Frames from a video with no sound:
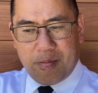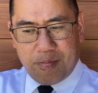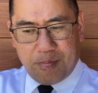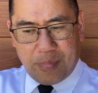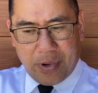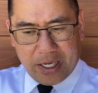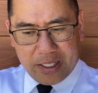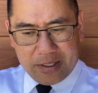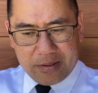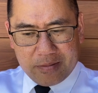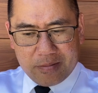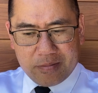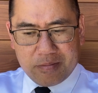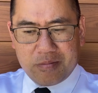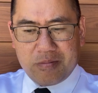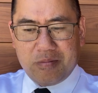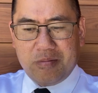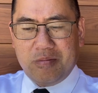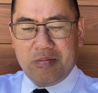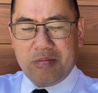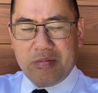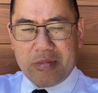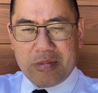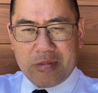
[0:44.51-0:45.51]
But
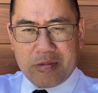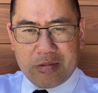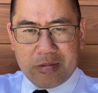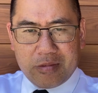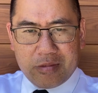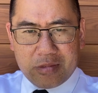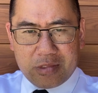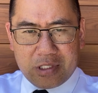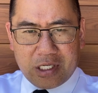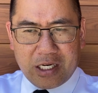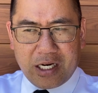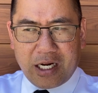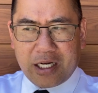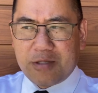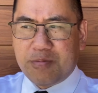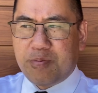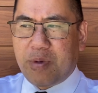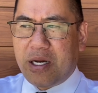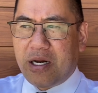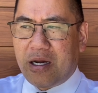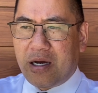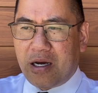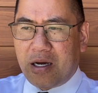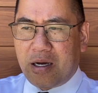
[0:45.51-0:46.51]
the Canucks
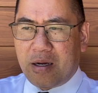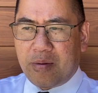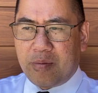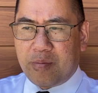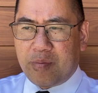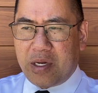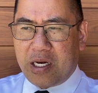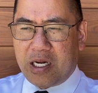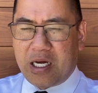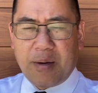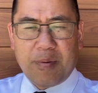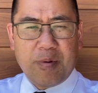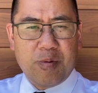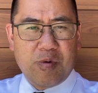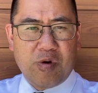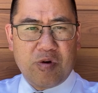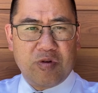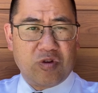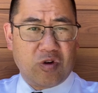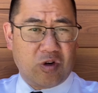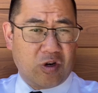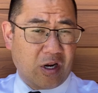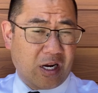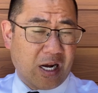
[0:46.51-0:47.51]
made a, made a couple
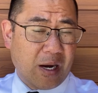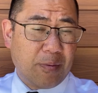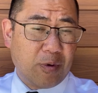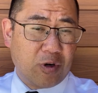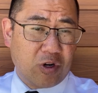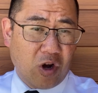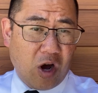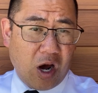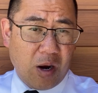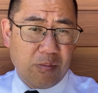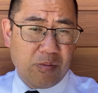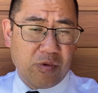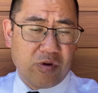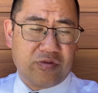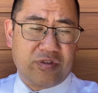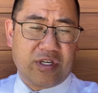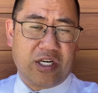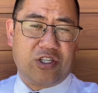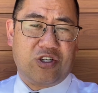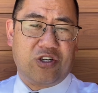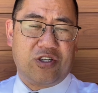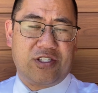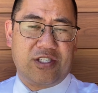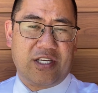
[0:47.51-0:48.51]
moves, or a couple non moves, I
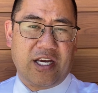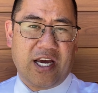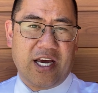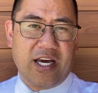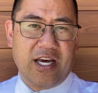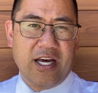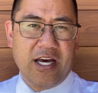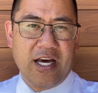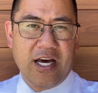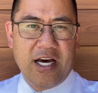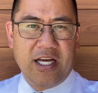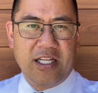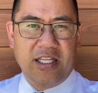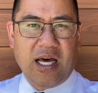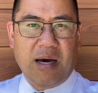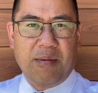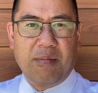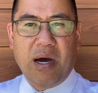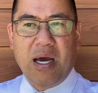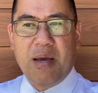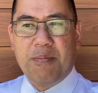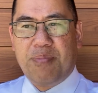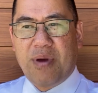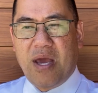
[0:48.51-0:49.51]
should say, that
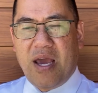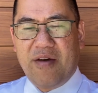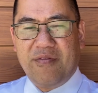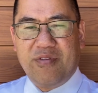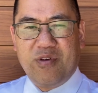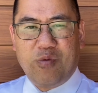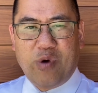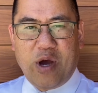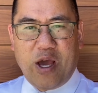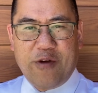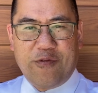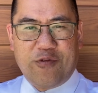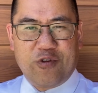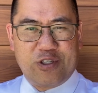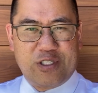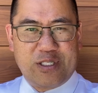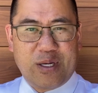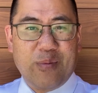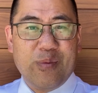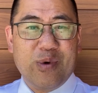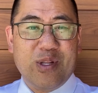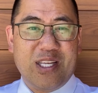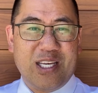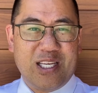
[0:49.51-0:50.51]
might pave the way for
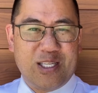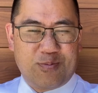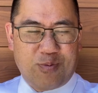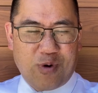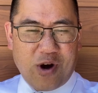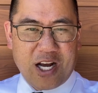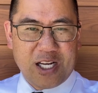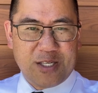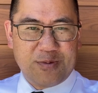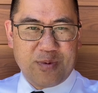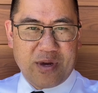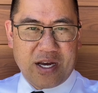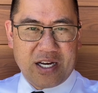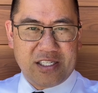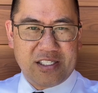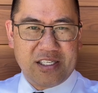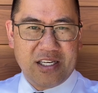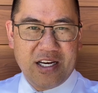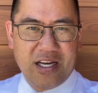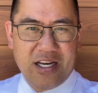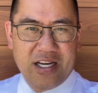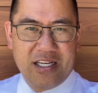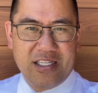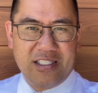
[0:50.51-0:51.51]
some of these prospects
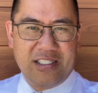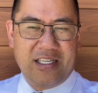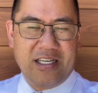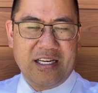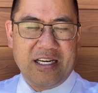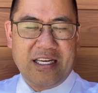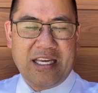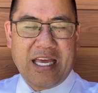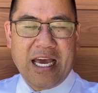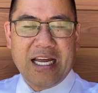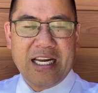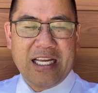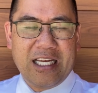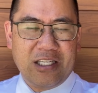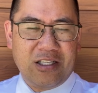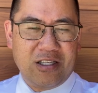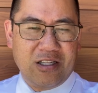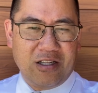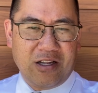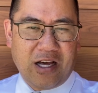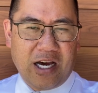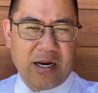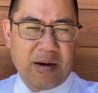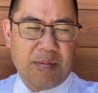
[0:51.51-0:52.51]
to get into the
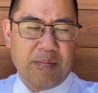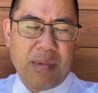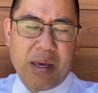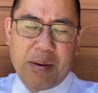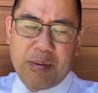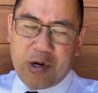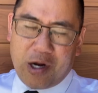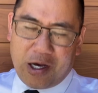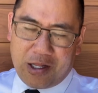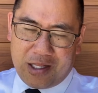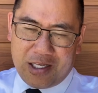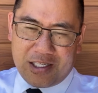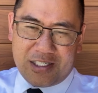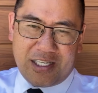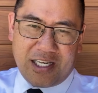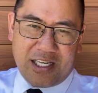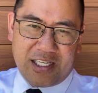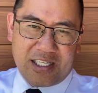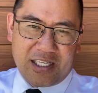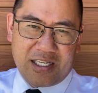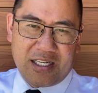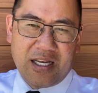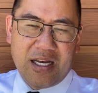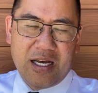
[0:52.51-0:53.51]
lineup. Maybe not this
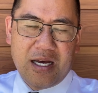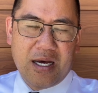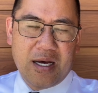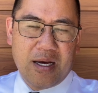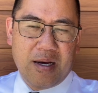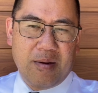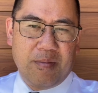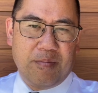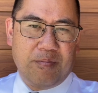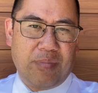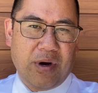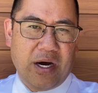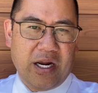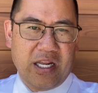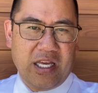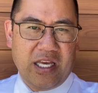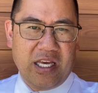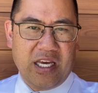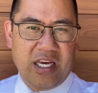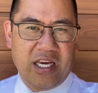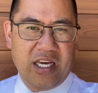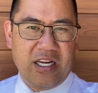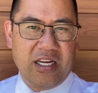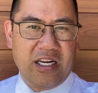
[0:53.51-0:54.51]
season, but
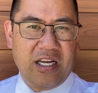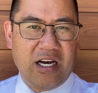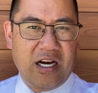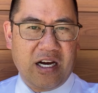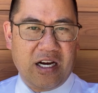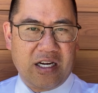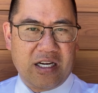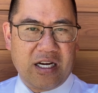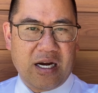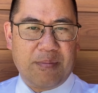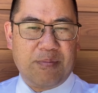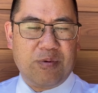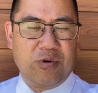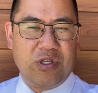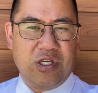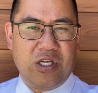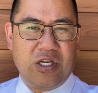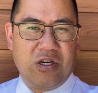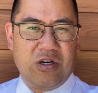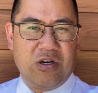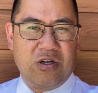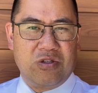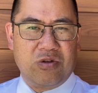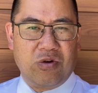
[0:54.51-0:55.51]
in a couple
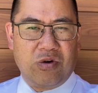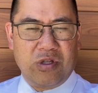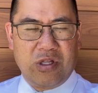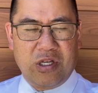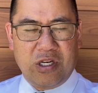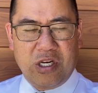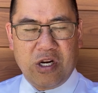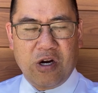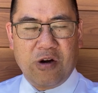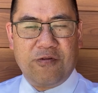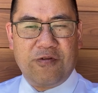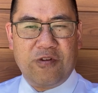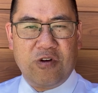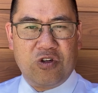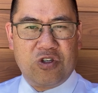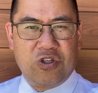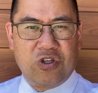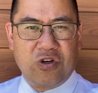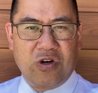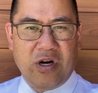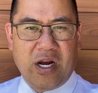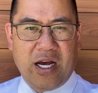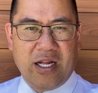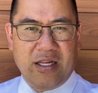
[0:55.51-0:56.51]
years or in the near
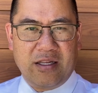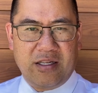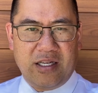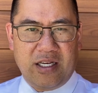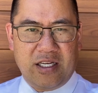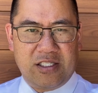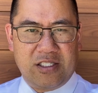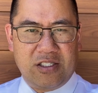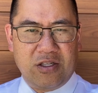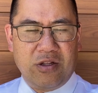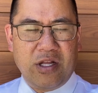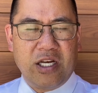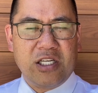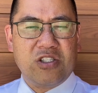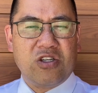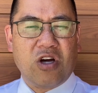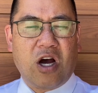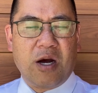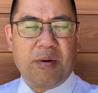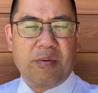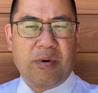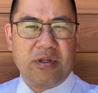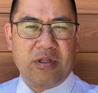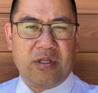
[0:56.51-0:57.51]
future at least. So let's
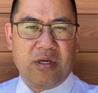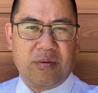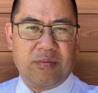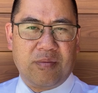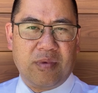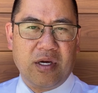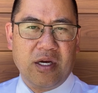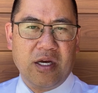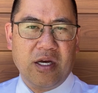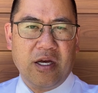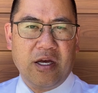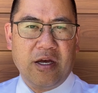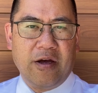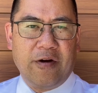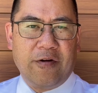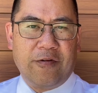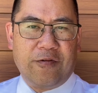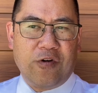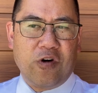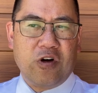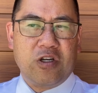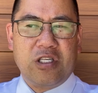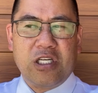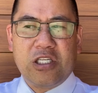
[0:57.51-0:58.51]
talk about them.
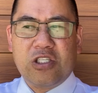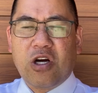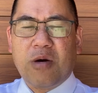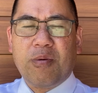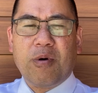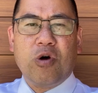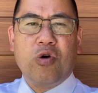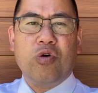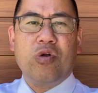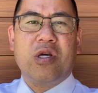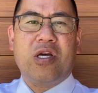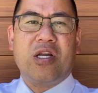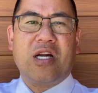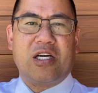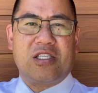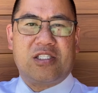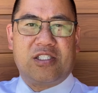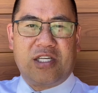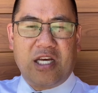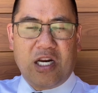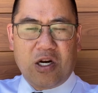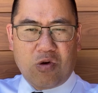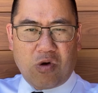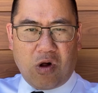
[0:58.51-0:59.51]
First, let's talk about who the Canucks
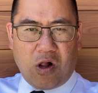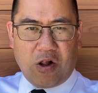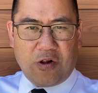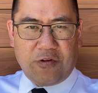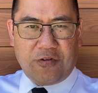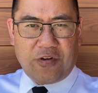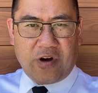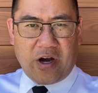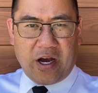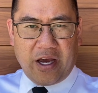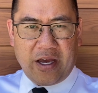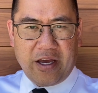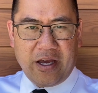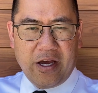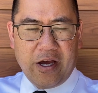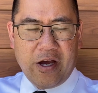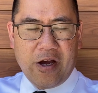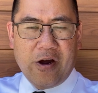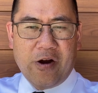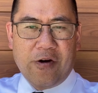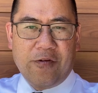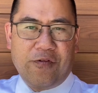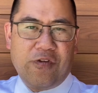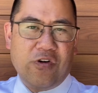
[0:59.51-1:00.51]
did qualify.
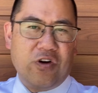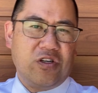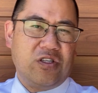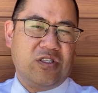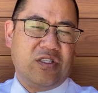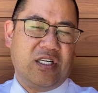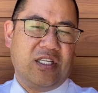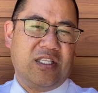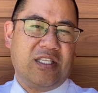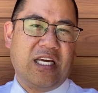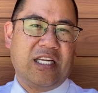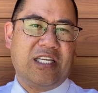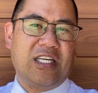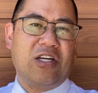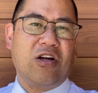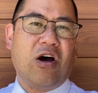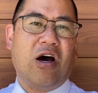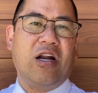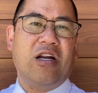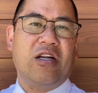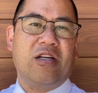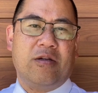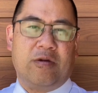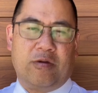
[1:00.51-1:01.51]
Firstly, they did
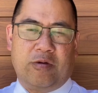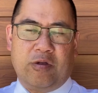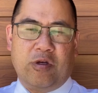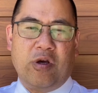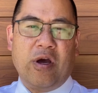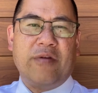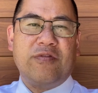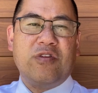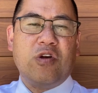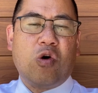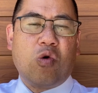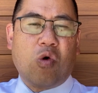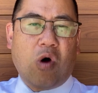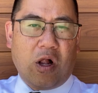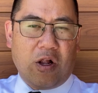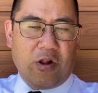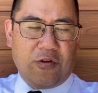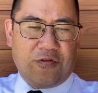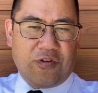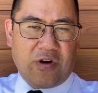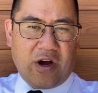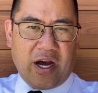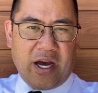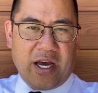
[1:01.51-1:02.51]
not. You have to
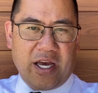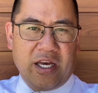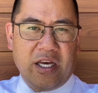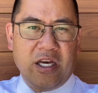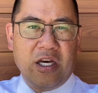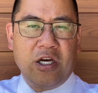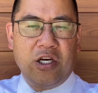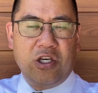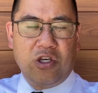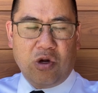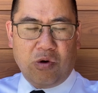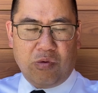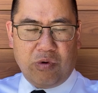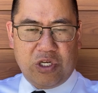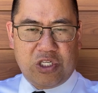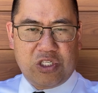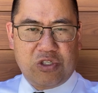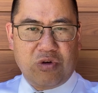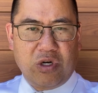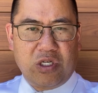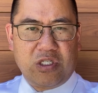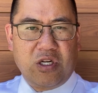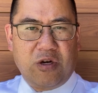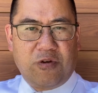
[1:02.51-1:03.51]
qualify your
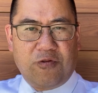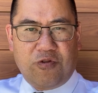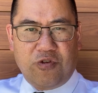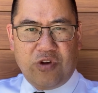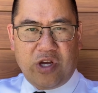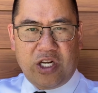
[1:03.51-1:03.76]
restricted free